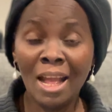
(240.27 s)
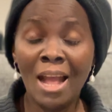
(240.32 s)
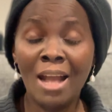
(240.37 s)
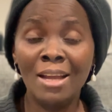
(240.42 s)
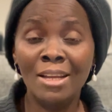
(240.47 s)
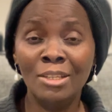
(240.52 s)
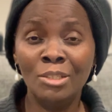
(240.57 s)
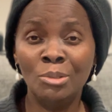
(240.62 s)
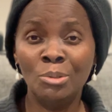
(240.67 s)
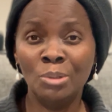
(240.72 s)
are
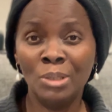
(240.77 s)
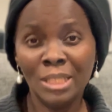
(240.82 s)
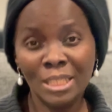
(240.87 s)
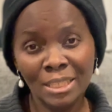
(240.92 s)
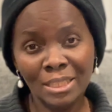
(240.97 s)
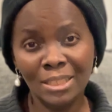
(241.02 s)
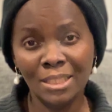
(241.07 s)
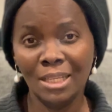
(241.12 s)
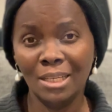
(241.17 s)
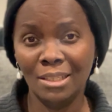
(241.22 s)

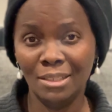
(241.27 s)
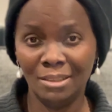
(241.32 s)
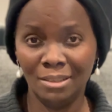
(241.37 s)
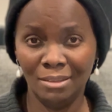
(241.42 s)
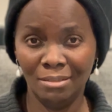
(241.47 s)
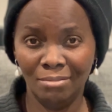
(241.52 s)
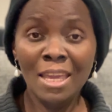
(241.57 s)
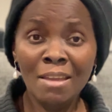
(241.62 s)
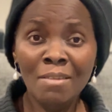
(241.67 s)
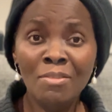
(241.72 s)
educated.
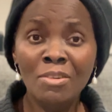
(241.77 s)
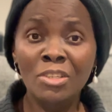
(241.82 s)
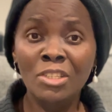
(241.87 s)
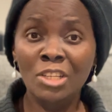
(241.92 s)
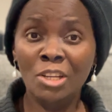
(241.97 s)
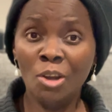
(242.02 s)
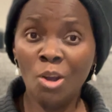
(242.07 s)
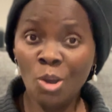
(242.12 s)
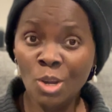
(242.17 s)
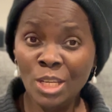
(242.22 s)
Even
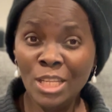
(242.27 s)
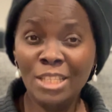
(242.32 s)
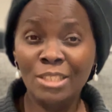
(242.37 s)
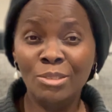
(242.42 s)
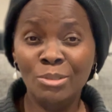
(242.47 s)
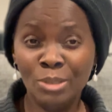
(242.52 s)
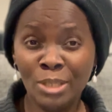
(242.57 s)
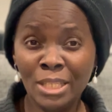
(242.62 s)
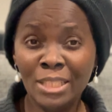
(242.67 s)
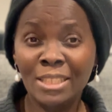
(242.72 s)
the
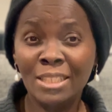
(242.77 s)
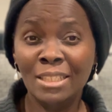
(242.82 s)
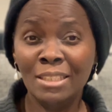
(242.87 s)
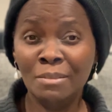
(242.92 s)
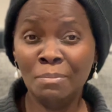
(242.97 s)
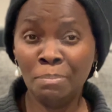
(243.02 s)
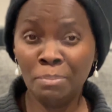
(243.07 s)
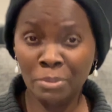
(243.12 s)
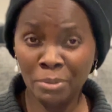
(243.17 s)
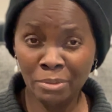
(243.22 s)

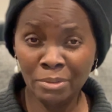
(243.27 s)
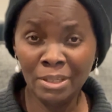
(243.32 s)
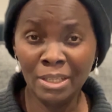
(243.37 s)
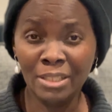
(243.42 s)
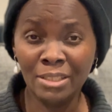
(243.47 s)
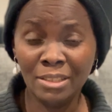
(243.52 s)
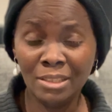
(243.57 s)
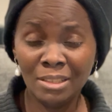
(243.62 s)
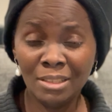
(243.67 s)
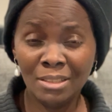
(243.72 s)
uneducated
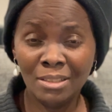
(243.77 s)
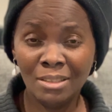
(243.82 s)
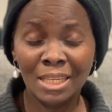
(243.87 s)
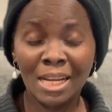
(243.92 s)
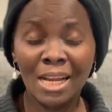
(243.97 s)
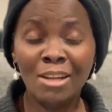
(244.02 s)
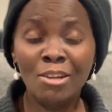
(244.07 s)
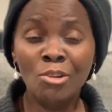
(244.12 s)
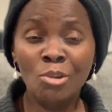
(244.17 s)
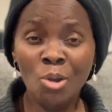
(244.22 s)
parents
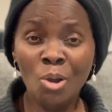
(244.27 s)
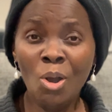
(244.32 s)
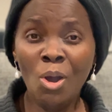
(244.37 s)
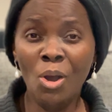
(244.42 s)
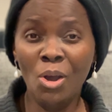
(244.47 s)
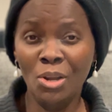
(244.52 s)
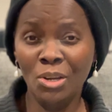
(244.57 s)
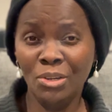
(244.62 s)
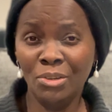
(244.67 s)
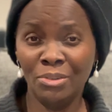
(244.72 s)
can go
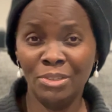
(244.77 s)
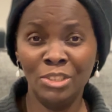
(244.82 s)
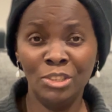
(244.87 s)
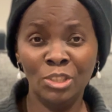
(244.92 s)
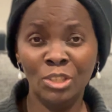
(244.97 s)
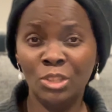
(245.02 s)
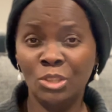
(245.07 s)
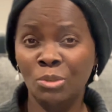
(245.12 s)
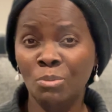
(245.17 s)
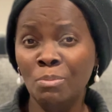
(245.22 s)
hungry
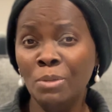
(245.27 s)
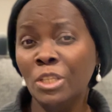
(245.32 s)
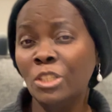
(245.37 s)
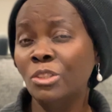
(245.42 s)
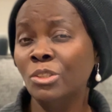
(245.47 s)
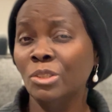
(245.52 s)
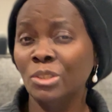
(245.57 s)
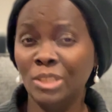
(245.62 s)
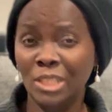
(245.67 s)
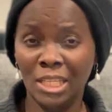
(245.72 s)
just to make
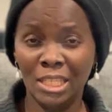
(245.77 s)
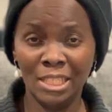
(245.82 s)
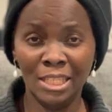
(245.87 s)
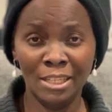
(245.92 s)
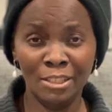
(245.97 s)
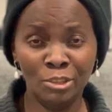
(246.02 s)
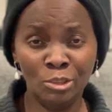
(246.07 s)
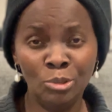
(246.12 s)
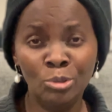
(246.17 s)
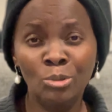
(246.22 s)
sure that
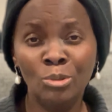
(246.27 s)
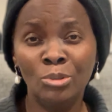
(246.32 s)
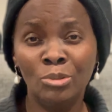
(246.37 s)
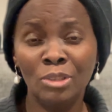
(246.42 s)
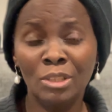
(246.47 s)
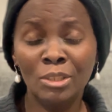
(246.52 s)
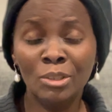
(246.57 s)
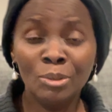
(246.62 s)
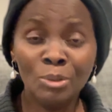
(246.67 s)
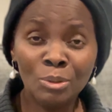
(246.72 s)
their
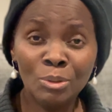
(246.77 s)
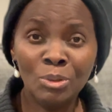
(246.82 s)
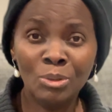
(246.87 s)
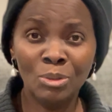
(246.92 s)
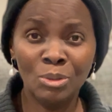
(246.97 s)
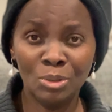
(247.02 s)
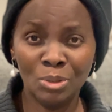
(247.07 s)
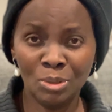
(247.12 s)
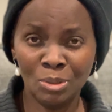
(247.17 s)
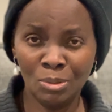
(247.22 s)
children go
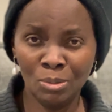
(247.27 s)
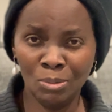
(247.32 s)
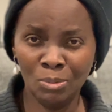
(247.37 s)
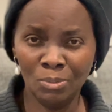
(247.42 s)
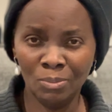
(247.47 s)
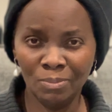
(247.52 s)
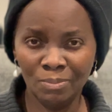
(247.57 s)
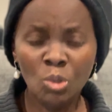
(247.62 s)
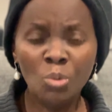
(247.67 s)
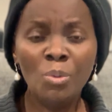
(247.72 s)
to school.
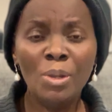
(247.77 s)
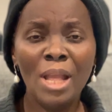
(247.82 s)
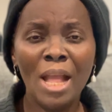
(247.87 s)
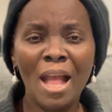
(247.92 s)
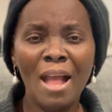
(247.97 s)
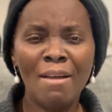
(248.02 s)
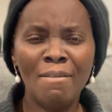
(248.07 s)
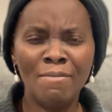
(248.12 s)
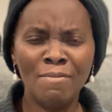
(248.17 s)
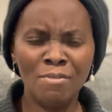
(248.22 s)
So we
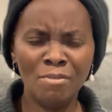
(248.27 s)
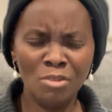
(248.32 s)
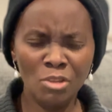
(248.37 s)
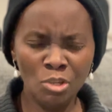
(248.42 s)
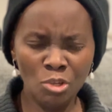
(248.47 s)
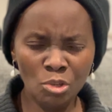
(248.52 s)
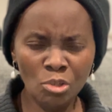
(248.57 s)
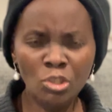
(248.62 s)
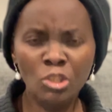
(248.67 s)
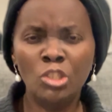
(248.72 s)
have
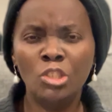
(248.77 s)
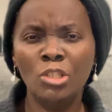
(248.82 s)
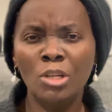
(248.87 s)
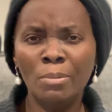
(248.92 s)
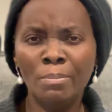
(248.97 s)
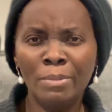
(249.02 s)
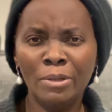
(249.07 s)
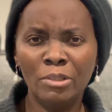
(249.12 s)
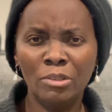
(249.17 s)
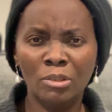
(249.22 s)
huge
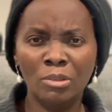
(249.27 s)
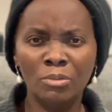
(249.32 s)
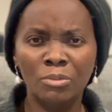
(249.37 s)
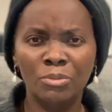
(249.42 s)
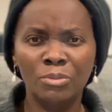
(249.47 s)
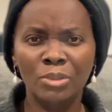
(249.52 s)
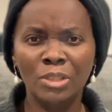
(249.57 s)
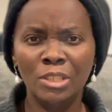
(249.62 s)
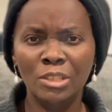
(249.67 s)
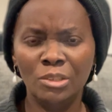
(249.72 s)
number of
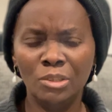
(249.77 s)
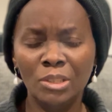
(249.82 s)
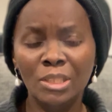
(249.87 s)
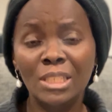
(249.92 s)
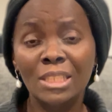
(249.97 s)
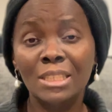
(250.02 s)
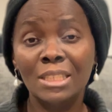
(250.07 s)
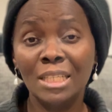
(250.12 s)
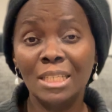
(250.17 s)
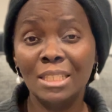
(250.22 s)

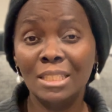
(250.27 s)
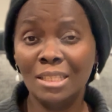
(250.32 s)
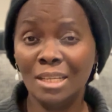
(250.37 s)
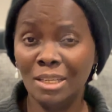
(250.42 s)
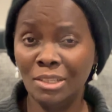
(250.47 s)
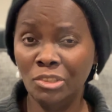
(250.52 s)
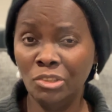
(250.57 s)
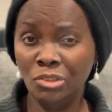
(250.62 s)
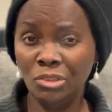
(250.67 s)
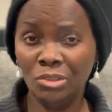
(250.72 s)
educated
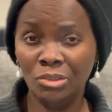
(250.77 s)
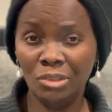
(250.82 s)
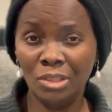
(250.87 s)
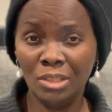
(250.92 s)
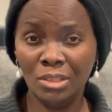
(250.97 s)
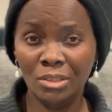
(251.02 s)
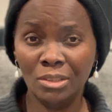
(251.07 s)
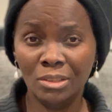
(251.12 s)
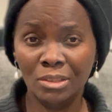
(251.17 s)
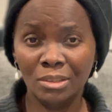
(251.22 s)

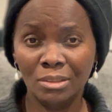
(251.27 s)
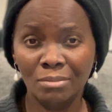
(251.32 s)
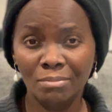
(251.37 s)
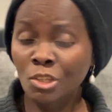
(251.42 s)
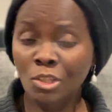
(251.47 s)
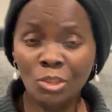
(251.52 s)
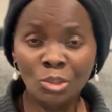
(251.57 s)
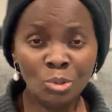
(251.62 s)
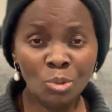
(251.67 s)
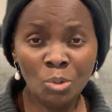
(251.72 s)
Nigerians.
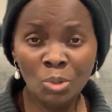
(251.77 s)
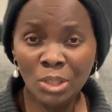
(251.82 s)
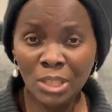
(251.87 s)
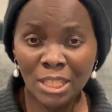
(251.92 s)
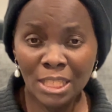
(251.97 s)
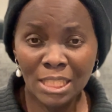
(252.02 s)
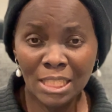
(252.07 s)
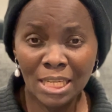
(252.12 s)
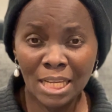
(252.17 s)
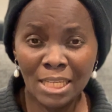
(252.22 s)
Not
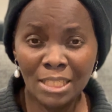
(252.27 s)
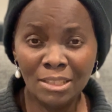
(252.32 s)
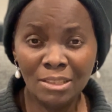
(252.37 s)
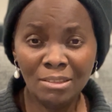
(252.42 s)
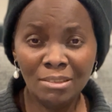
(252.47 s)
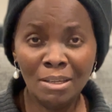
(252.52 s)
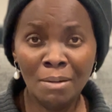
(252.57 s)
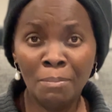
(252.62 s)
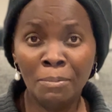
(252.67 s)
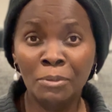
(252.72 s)
only in
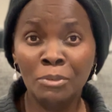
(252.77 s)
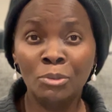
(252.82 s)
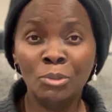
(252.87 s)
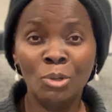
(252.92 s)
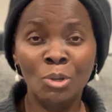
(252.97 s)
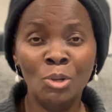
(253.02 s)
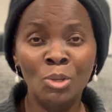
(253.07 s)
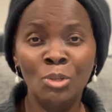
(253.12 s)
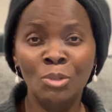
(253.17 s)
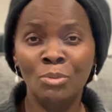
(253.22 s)
Nigeria but
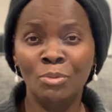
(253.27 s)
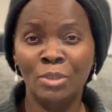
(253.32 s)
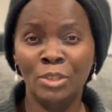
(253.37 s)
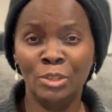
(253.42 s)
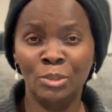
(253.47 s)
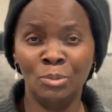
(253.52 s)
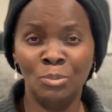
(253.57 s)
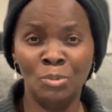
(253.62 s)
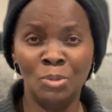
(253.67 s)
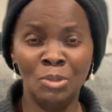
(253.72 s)
all over
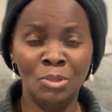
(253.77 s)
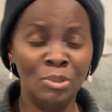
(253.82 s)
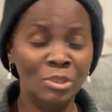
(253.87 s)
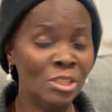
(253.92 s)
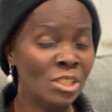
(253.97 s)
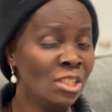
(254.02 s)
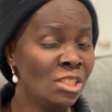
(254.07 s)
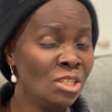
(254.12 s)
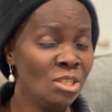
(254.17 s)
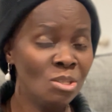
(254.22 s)
the world.
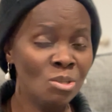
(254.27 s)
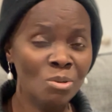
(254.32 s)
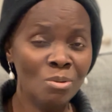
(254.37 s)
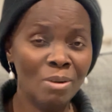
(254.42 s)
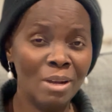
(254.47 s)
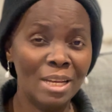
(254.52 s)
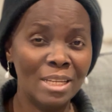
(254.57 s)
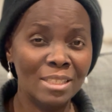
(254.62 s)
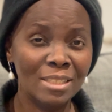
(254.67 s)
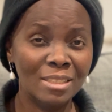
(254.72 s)
In
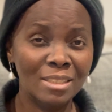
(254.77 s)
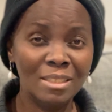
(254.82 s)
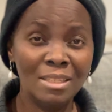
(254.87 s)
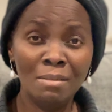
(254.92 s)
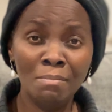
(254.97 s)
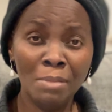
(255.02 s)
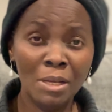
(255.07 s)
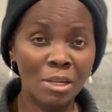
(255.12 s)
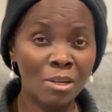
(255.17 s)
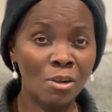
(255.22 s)
US, they
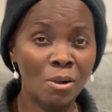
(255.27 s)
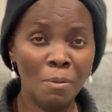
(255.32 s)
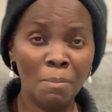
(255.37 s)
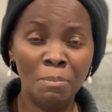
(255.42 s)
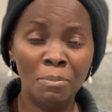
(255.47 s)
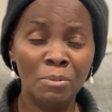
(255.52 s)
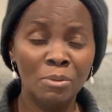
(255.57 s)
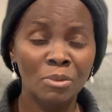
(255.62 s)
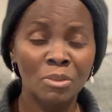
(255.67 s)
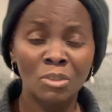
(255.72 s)
make
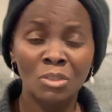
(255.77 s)
up